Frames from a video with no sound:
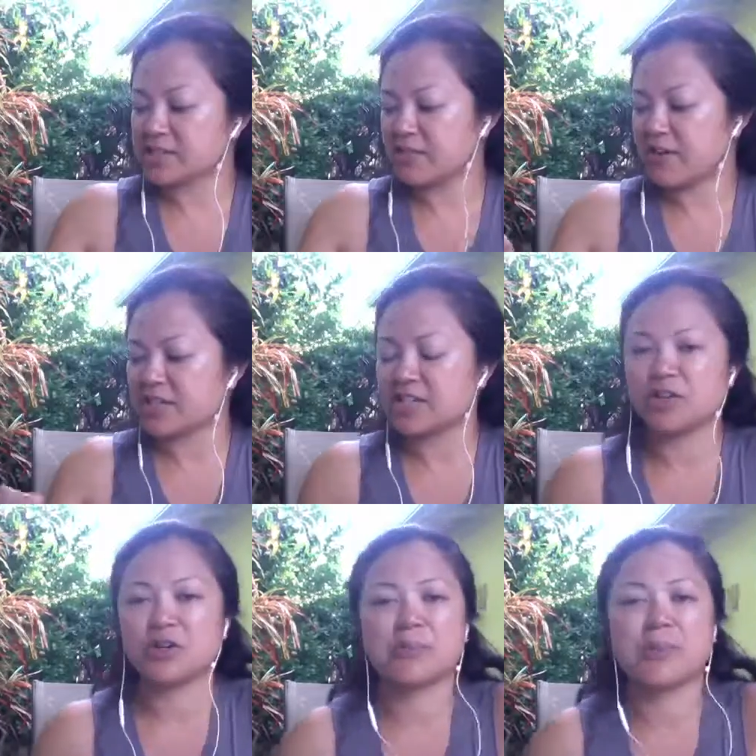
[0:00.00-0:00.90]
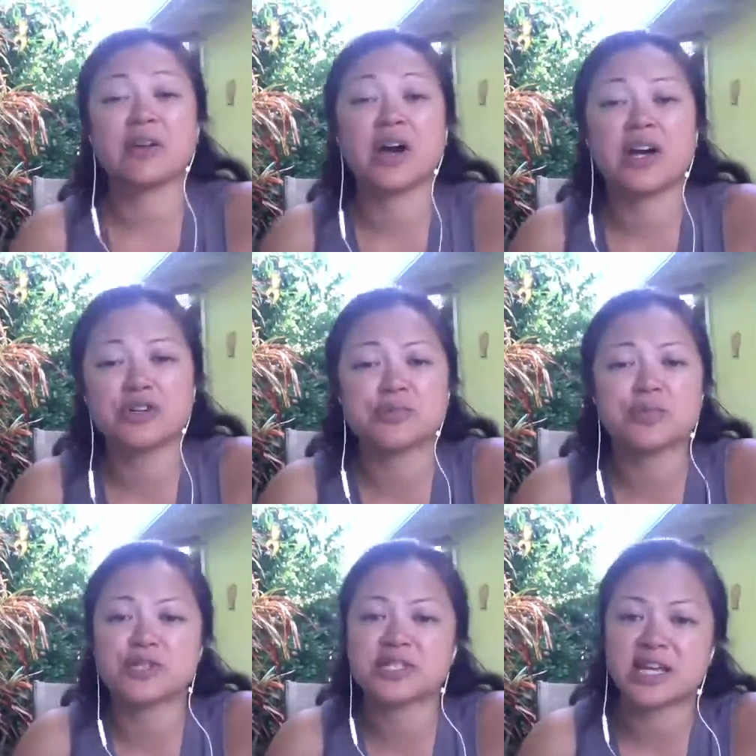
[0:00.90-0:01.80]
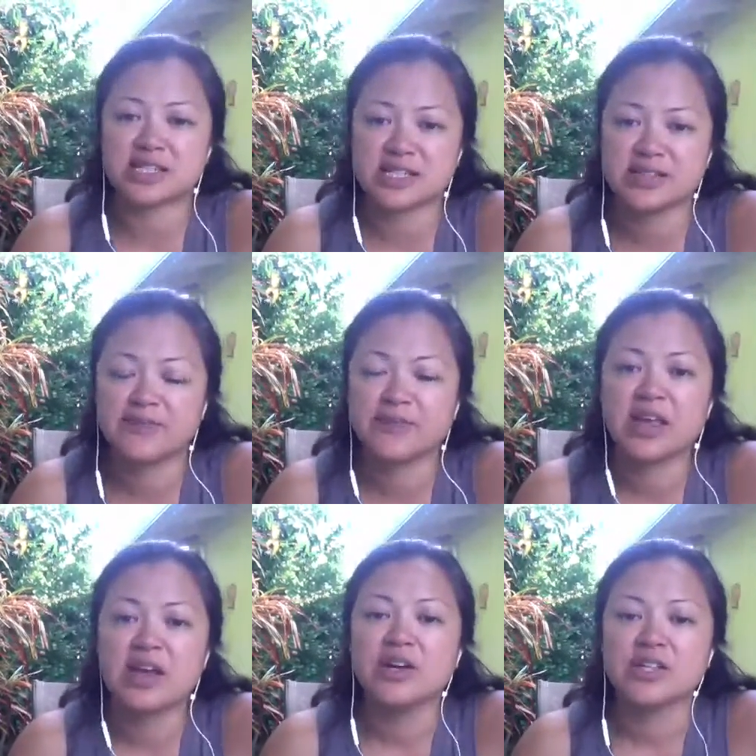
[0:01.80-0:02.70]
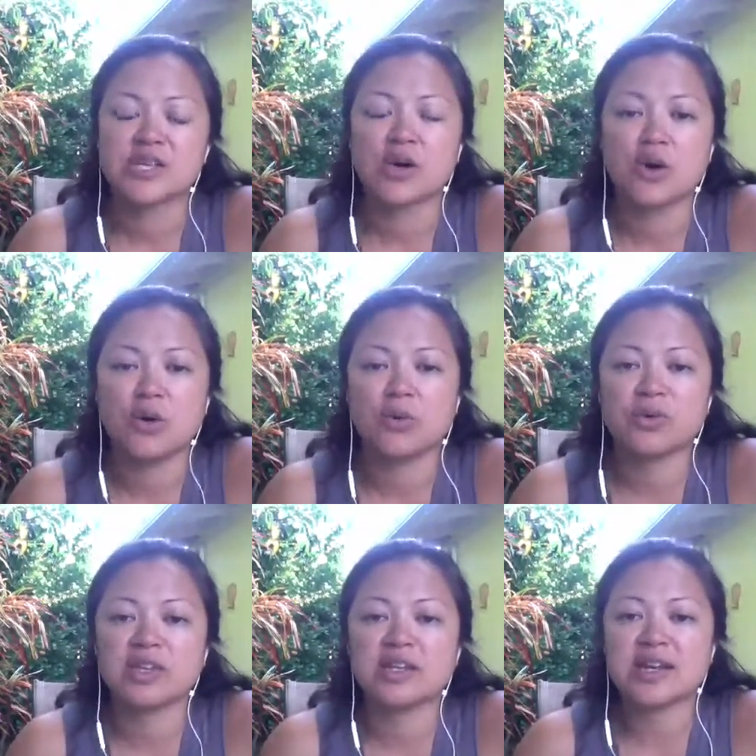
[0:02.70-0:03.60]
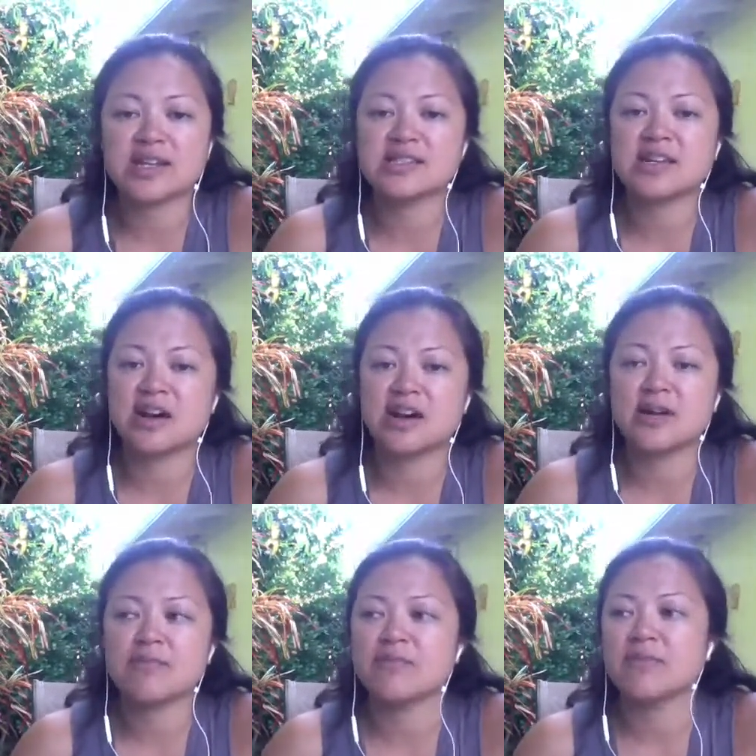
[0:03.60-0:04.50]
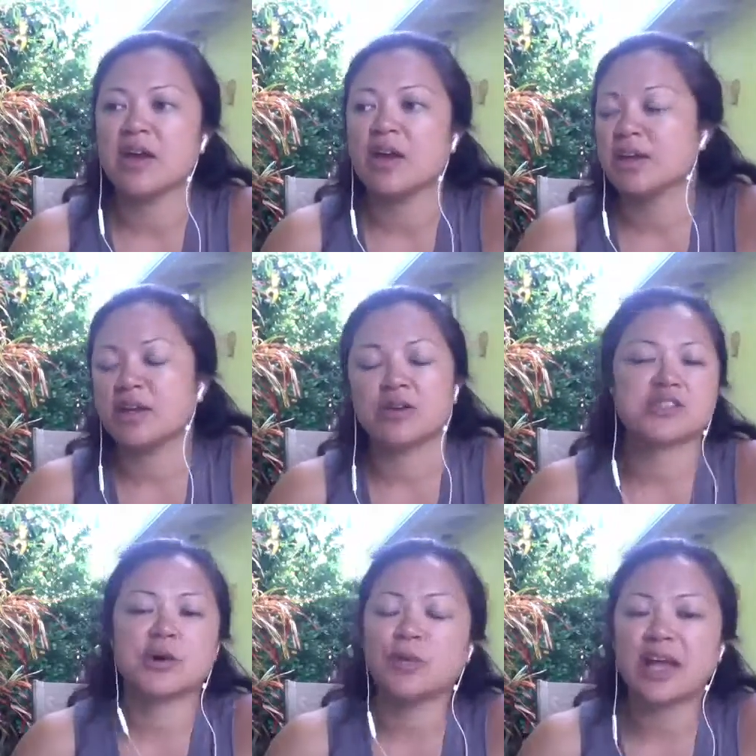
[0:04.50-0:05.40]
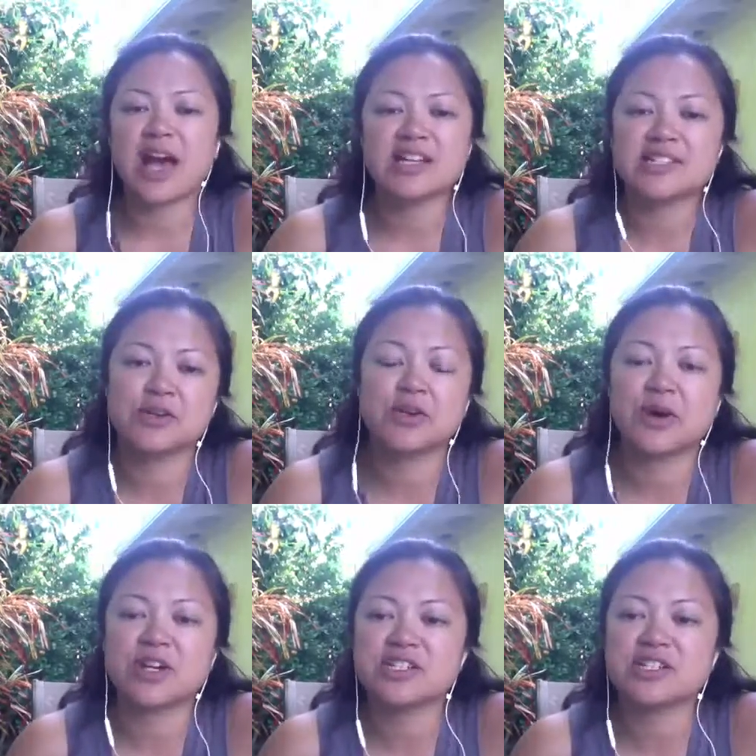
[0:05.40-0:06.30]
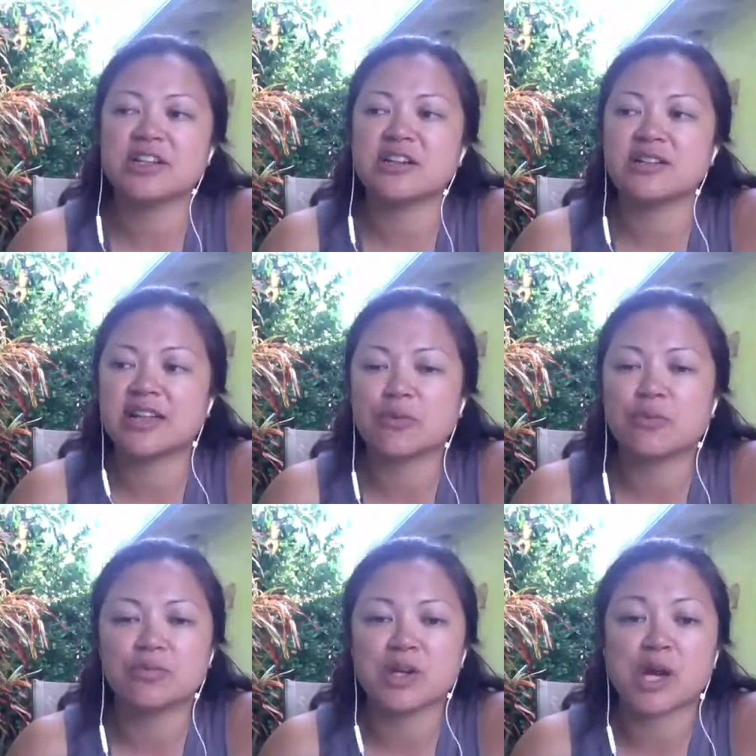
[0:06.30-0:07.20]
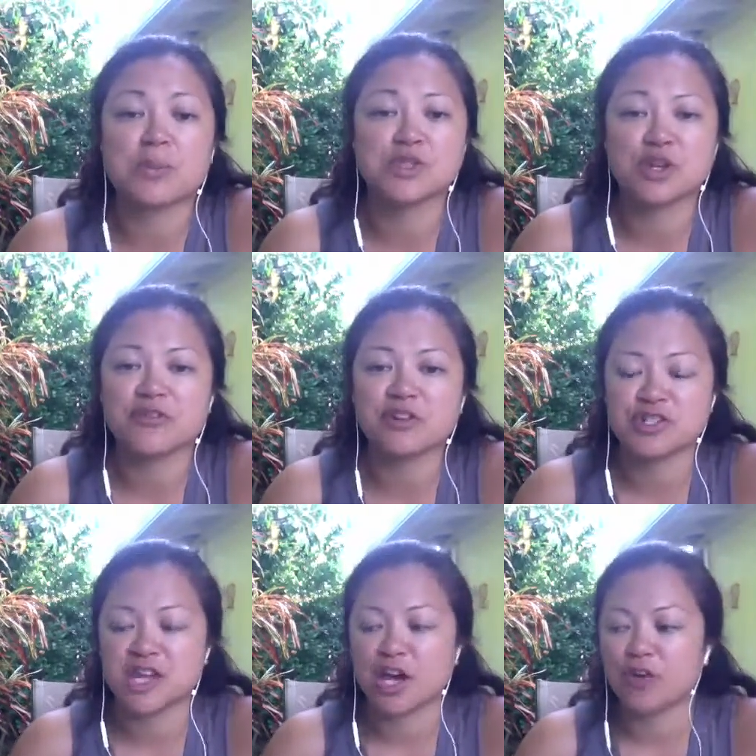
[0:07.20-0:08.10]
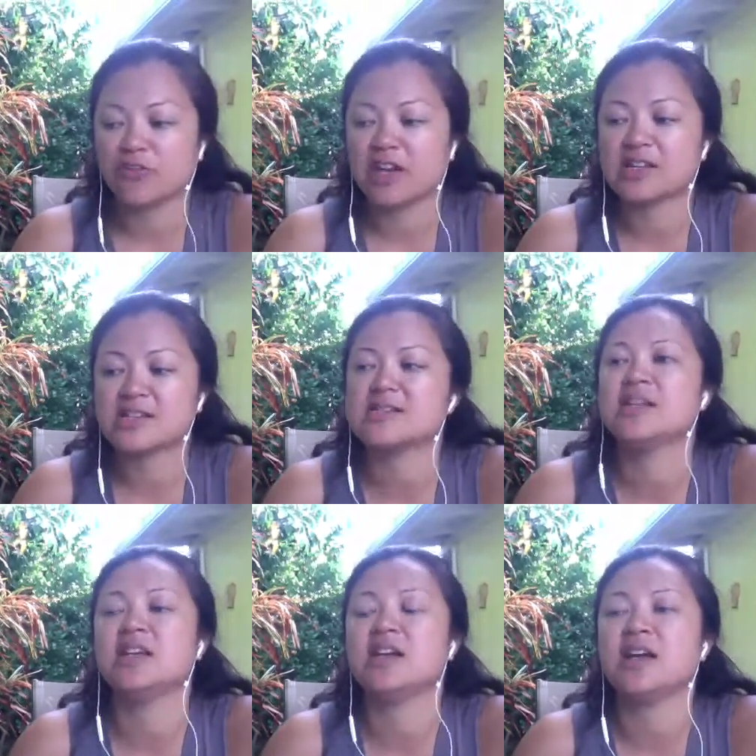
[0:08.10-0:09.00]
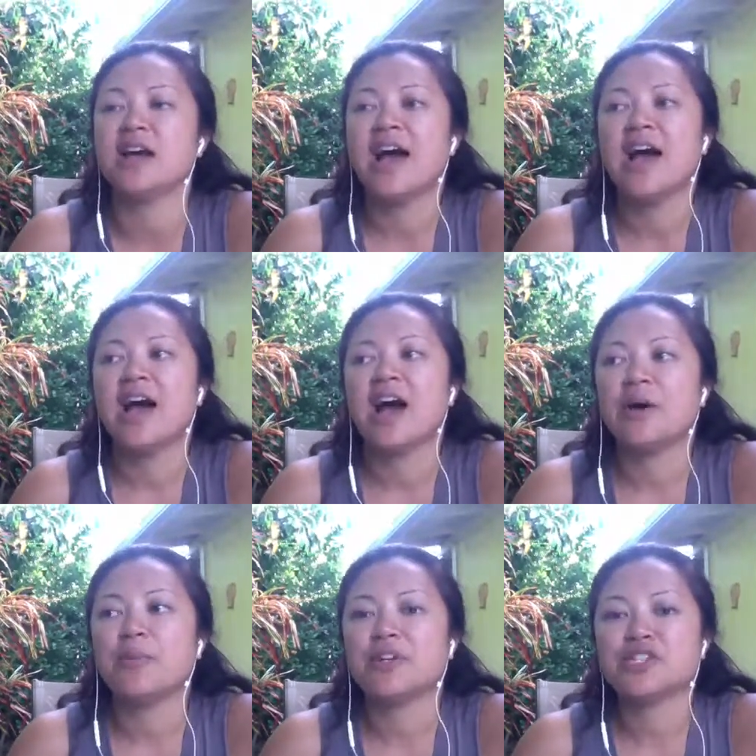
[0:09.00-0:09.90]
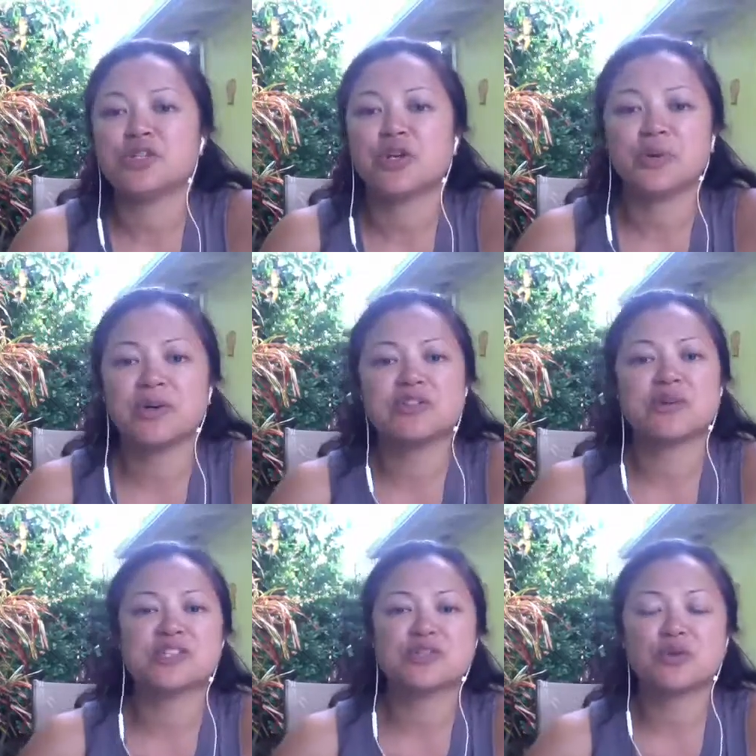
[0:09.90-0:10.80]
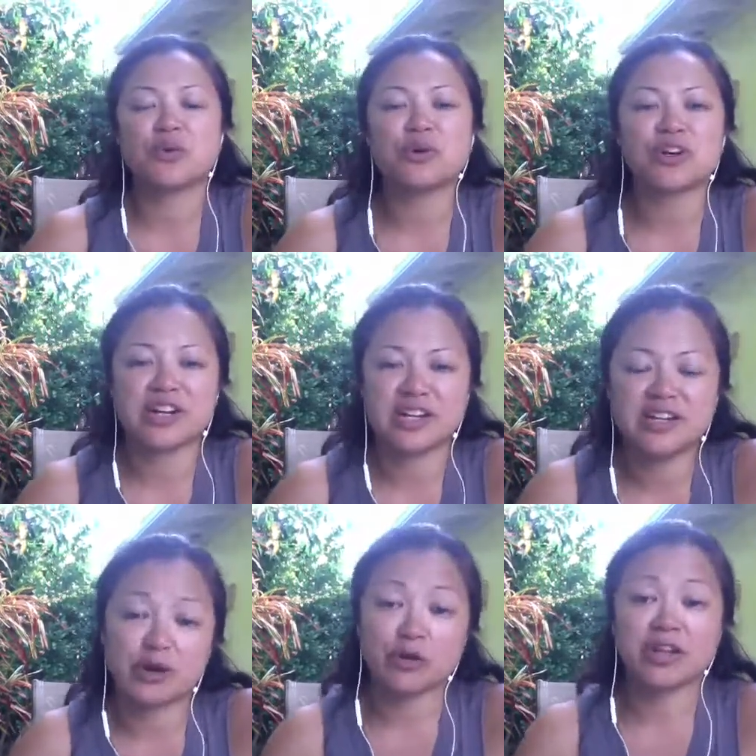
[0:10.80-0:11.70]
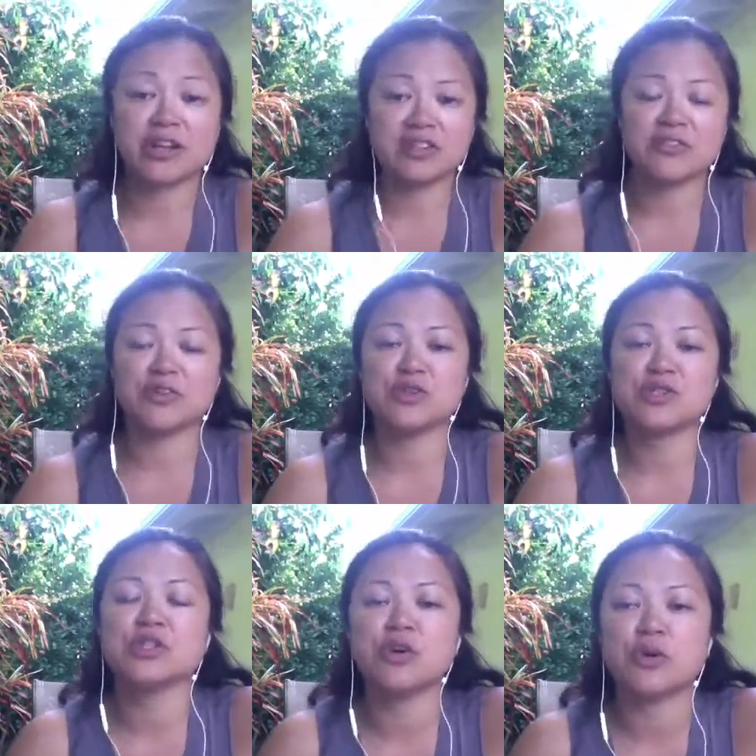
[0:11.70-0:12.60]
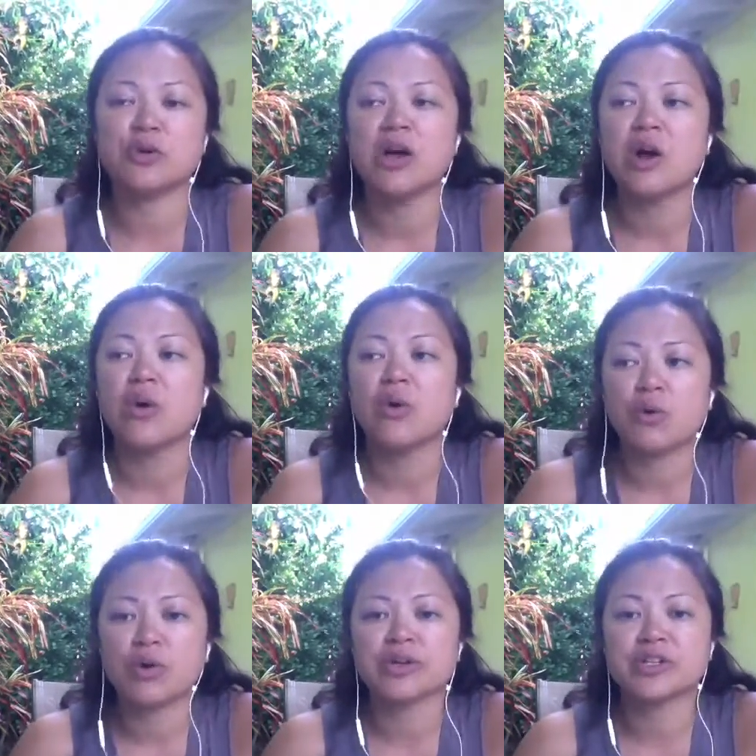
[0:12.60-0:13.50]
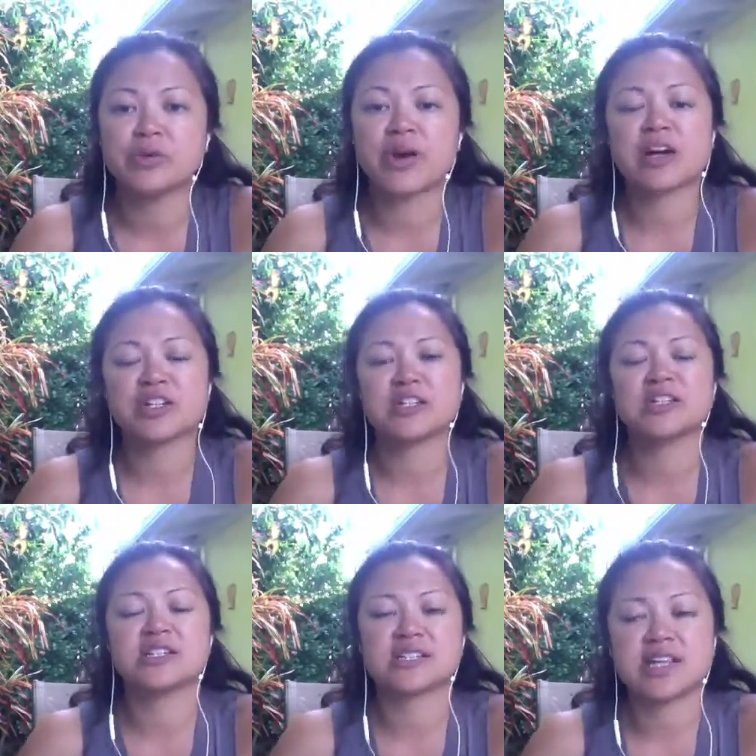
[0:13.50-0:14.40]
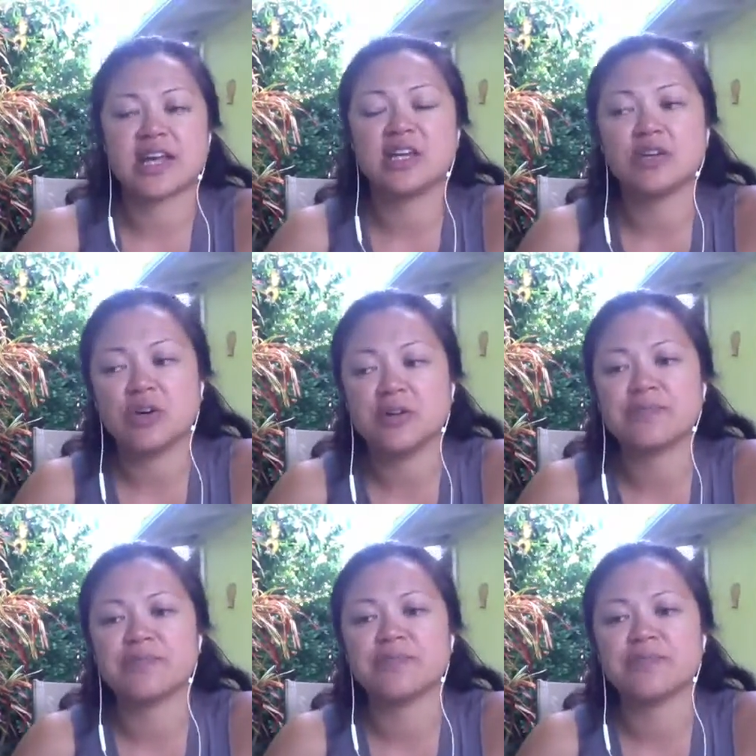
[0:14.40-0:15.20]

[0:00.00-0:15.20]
affecting you at about 100%. So the next time, you know, someone asks you a question, like, observe yourself and see how much you go into a story, or even if you do, or do you actually just say, you know what,